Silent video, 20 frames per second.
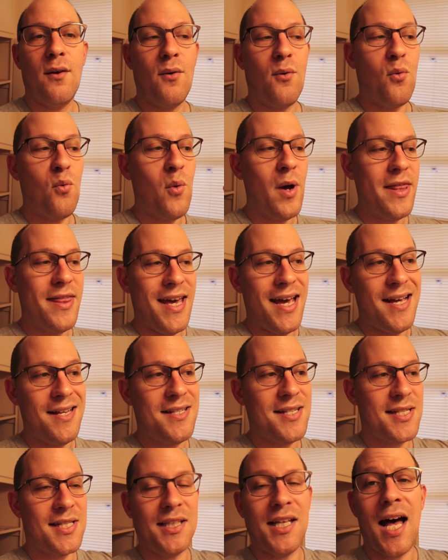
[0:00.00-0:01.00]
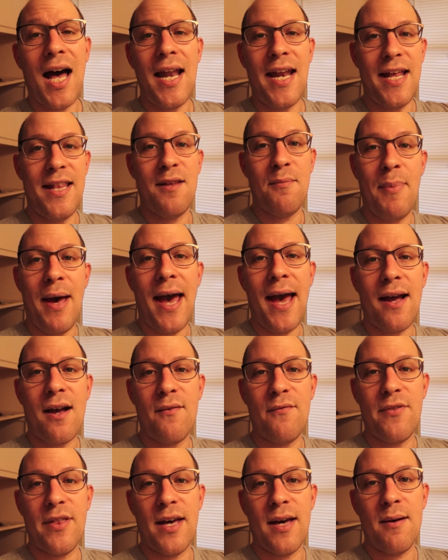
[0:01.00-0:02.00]
with a slot in the back
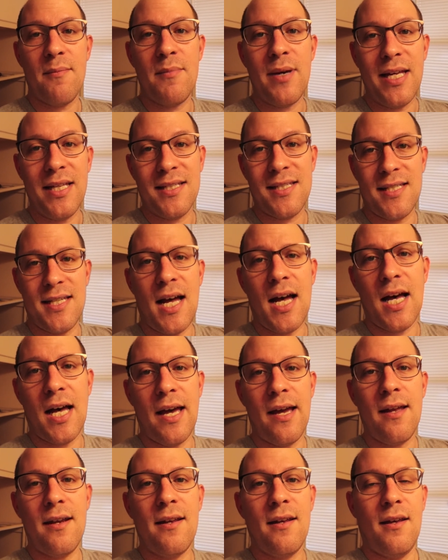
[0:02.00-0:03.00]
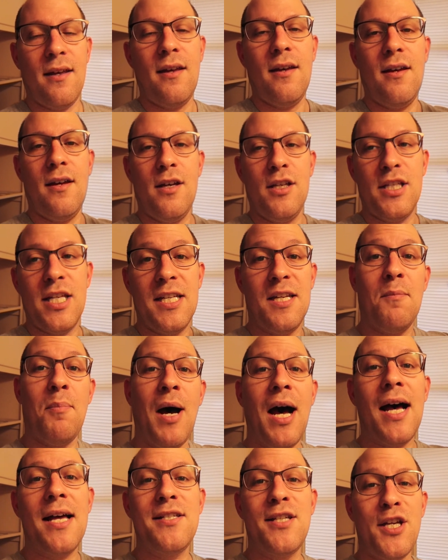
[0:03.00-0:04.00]
of them inside to
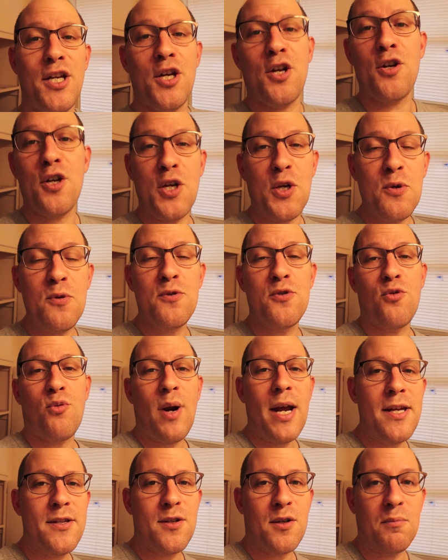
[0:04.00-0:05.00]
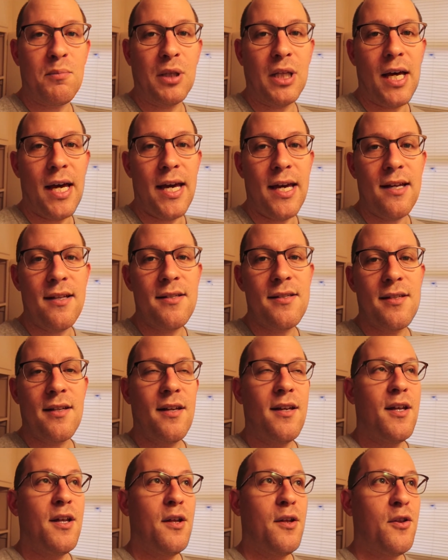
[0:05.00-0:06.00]
deposit your used razor
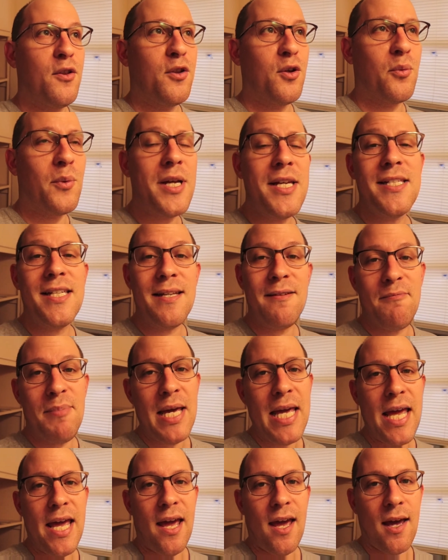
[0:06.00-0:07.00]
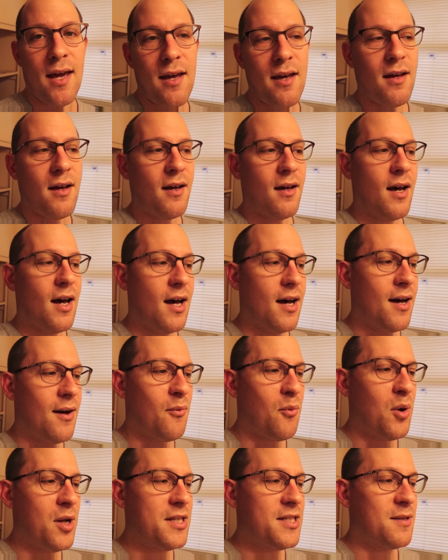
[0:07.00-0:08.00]
blades. The reason being,
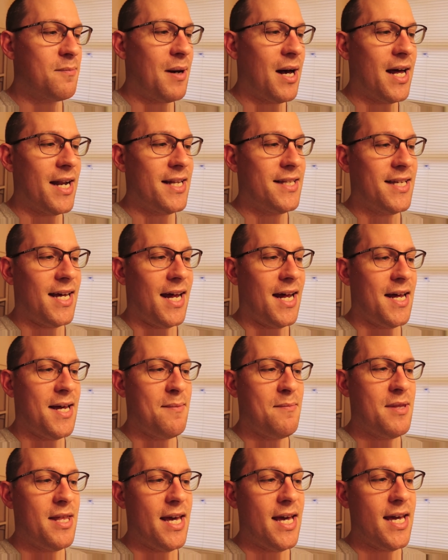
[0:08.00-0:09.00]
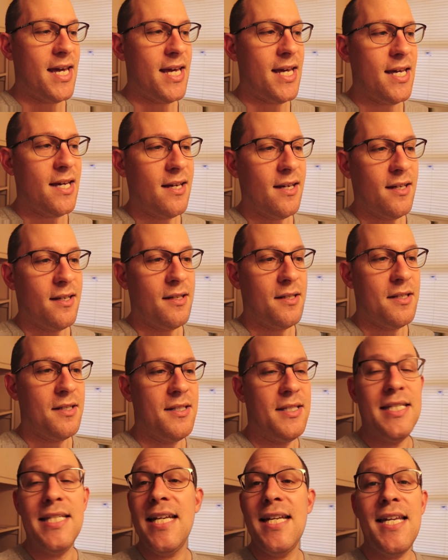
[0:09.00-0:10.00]
once upon a time, they
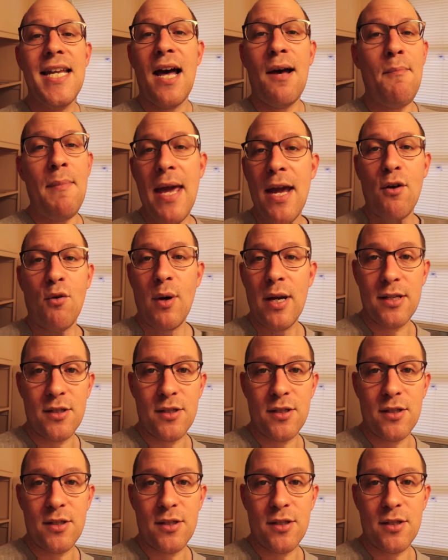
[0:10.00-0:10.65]
did not make